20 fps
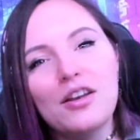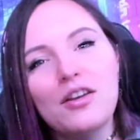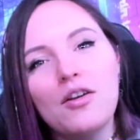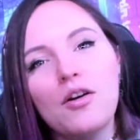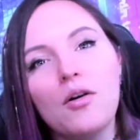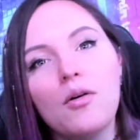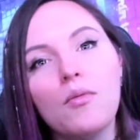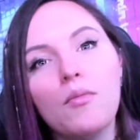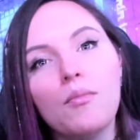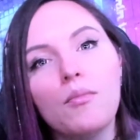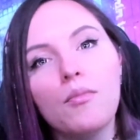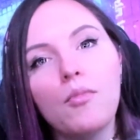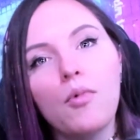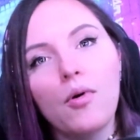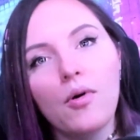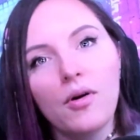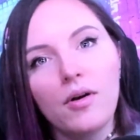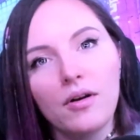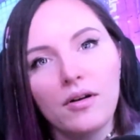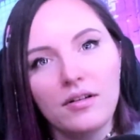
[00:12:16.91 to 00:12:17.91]
No,
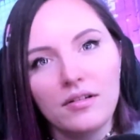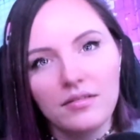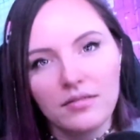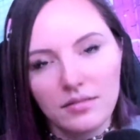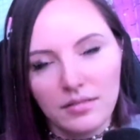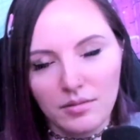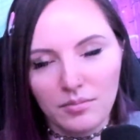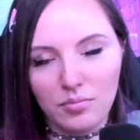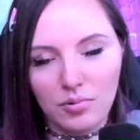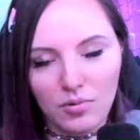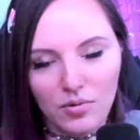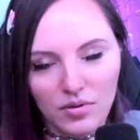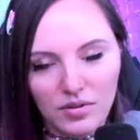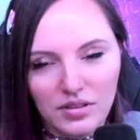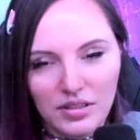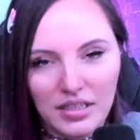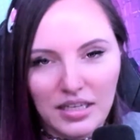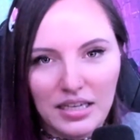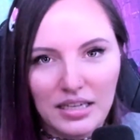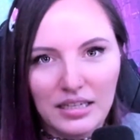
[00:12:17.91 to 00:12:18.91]
more
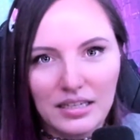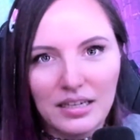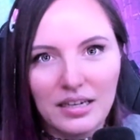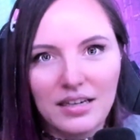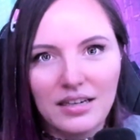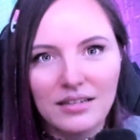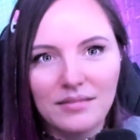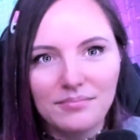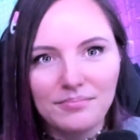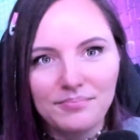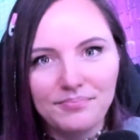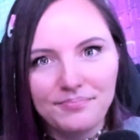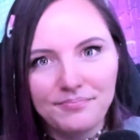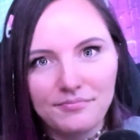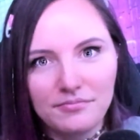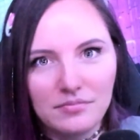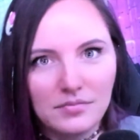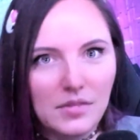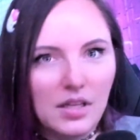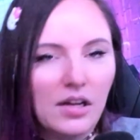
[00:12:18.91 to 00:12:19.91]
importantly, um,
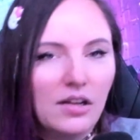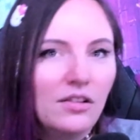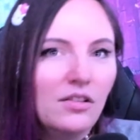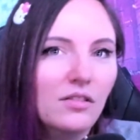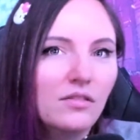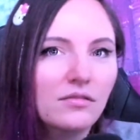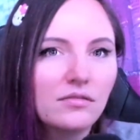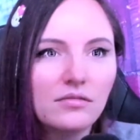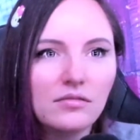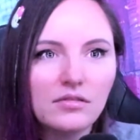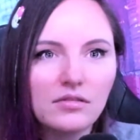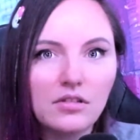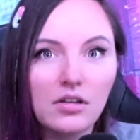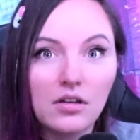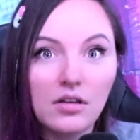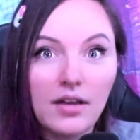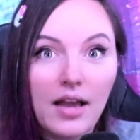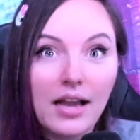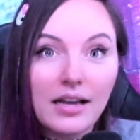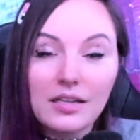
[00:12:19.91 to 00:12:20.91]
the
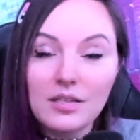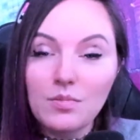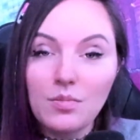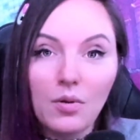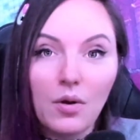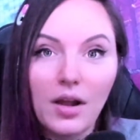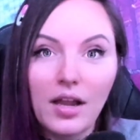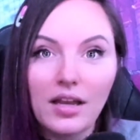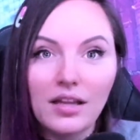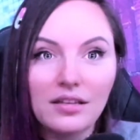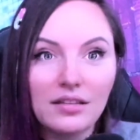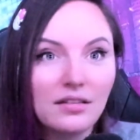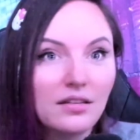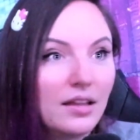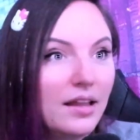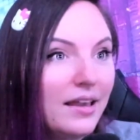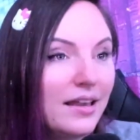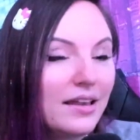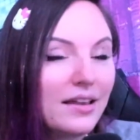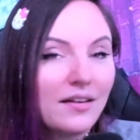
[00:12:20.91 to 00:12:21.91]
the exploit
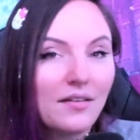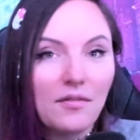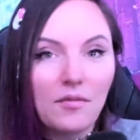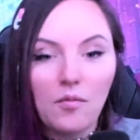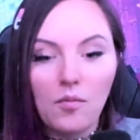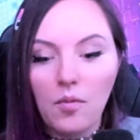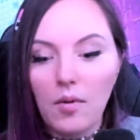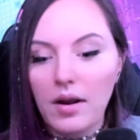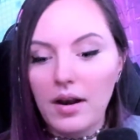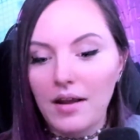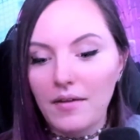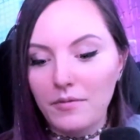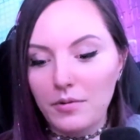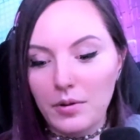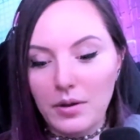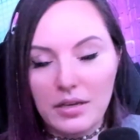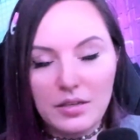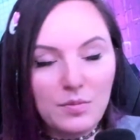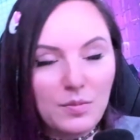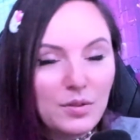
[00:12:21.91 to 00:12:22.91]
like what have
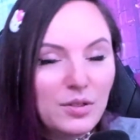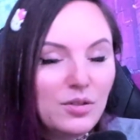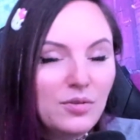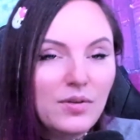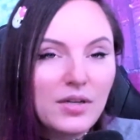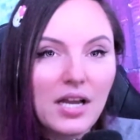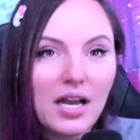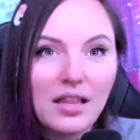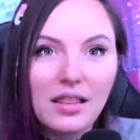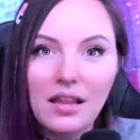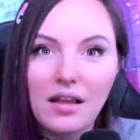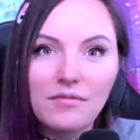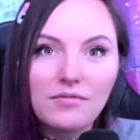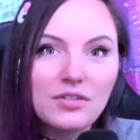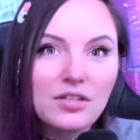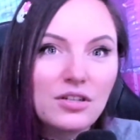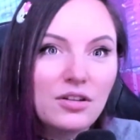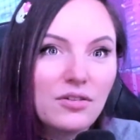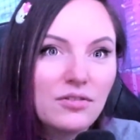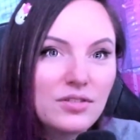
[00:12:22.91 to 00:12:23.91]
you guys been doing i'd love
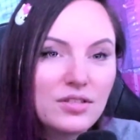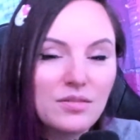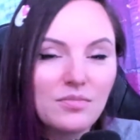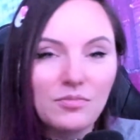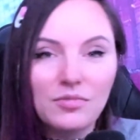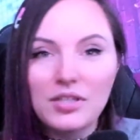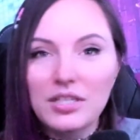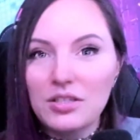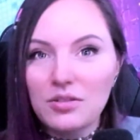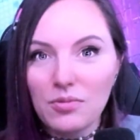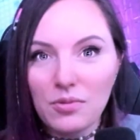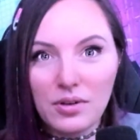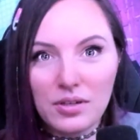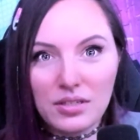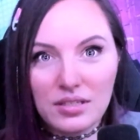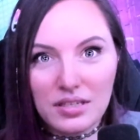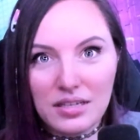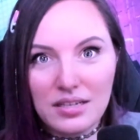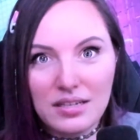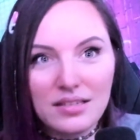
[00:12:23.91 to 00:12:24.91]
to know some
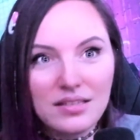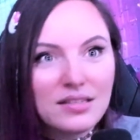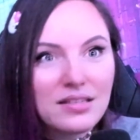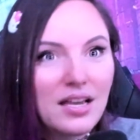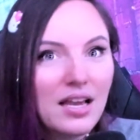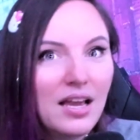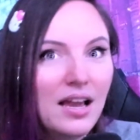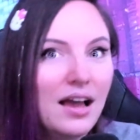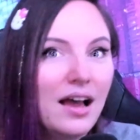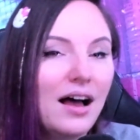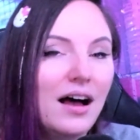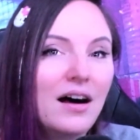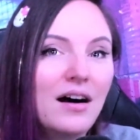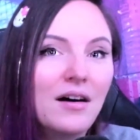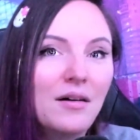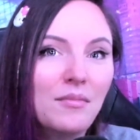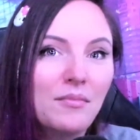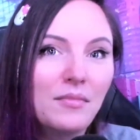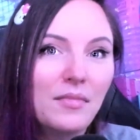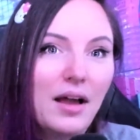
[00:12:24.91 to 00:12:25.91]
resources
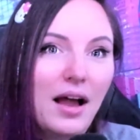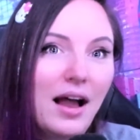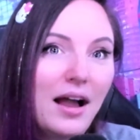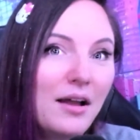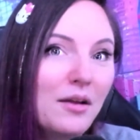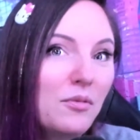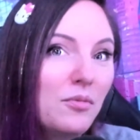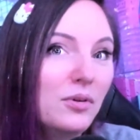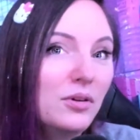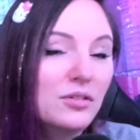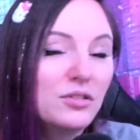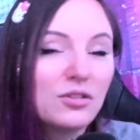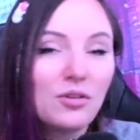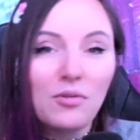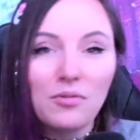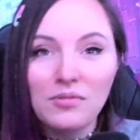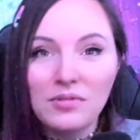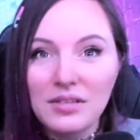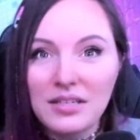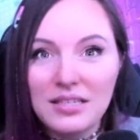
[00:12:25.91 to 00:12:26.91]
um, i will
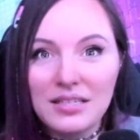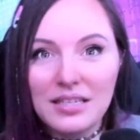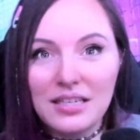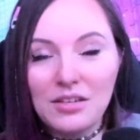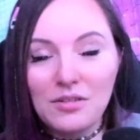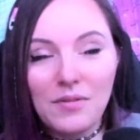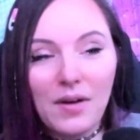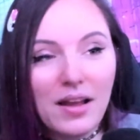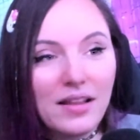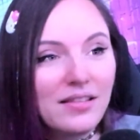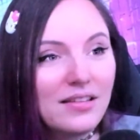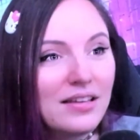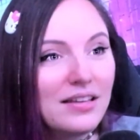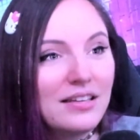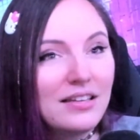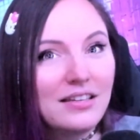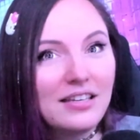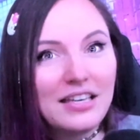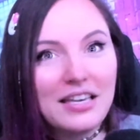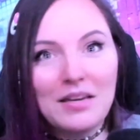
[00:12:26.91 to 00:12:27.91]
totally see you at
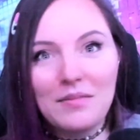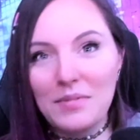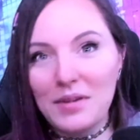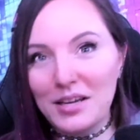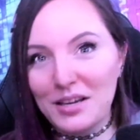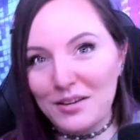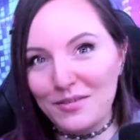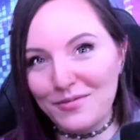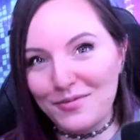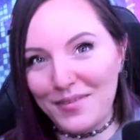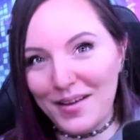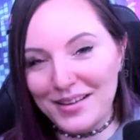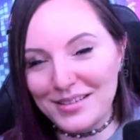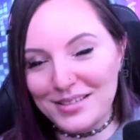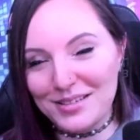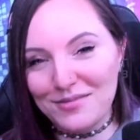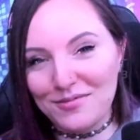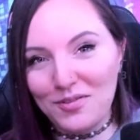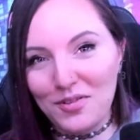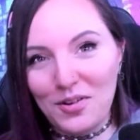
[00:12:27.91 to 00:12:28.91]
the geek beacon
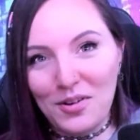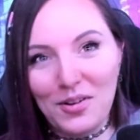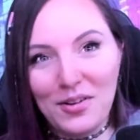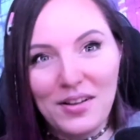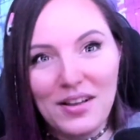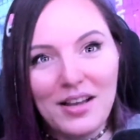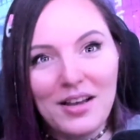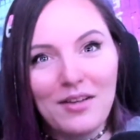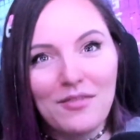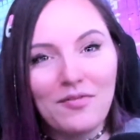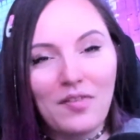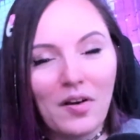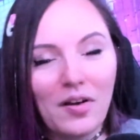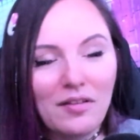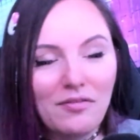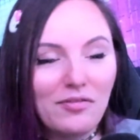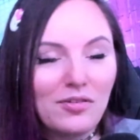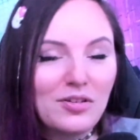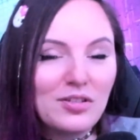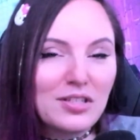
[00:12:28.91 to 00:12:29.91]
festival
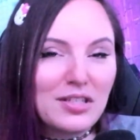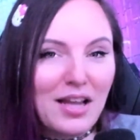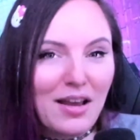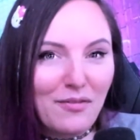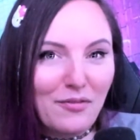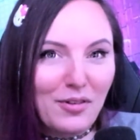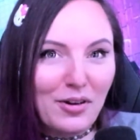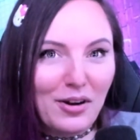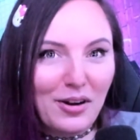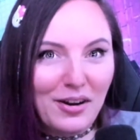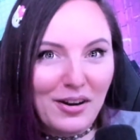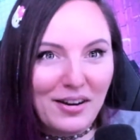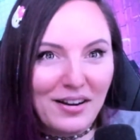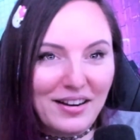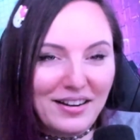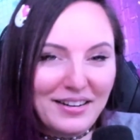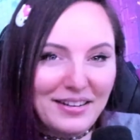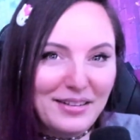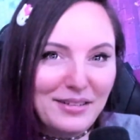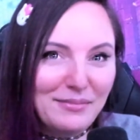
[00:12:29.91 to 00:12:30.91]
very first ever
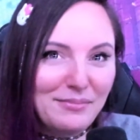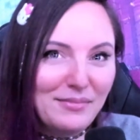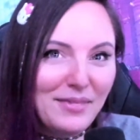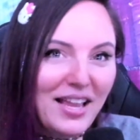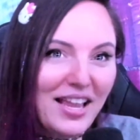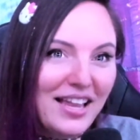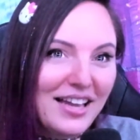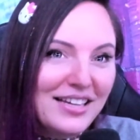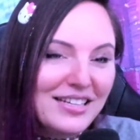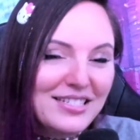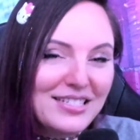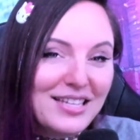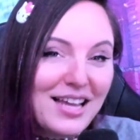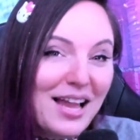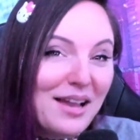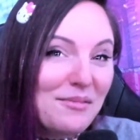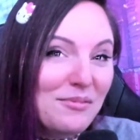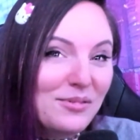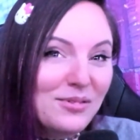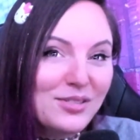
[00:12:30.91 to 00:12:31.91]
um, and
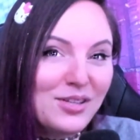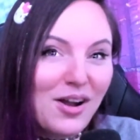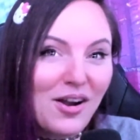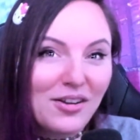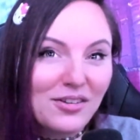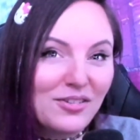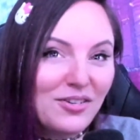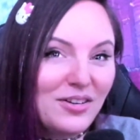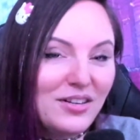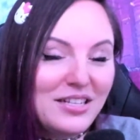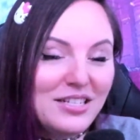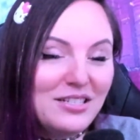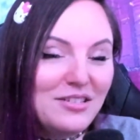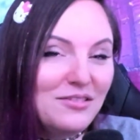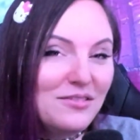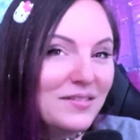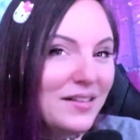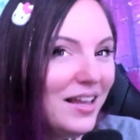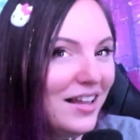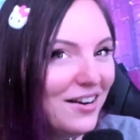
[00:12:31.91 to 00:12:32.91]
i will talk nerdy
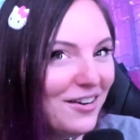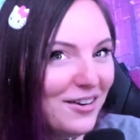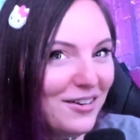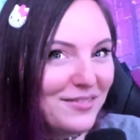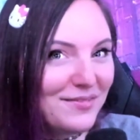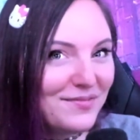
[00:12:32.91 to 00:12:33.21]
to you later